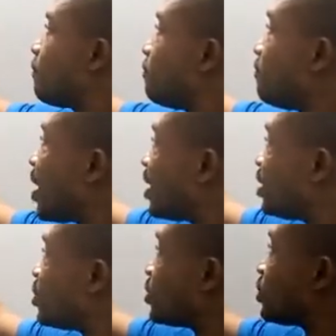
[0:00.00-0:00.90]

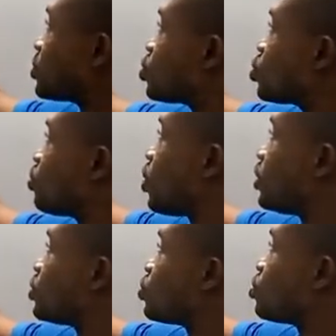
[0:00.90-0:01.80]
minus
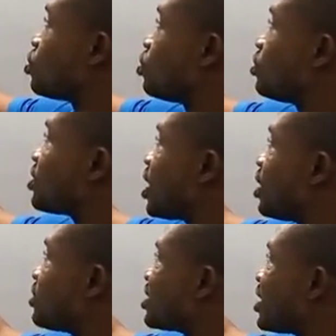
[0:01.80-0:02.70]
2.2
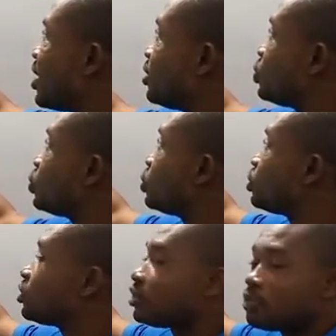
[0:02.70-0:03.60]
times 10
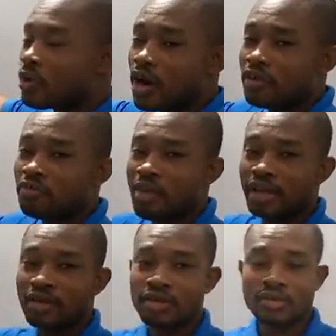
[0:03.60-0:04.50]
to the power of
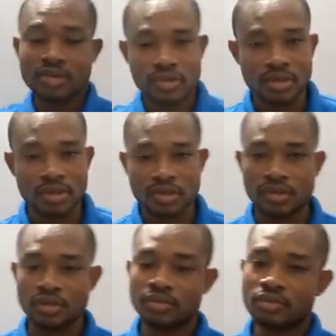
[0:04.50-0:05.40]
minus
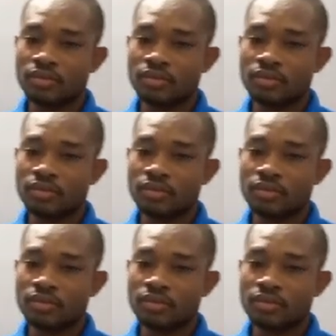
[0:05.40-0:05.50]
6.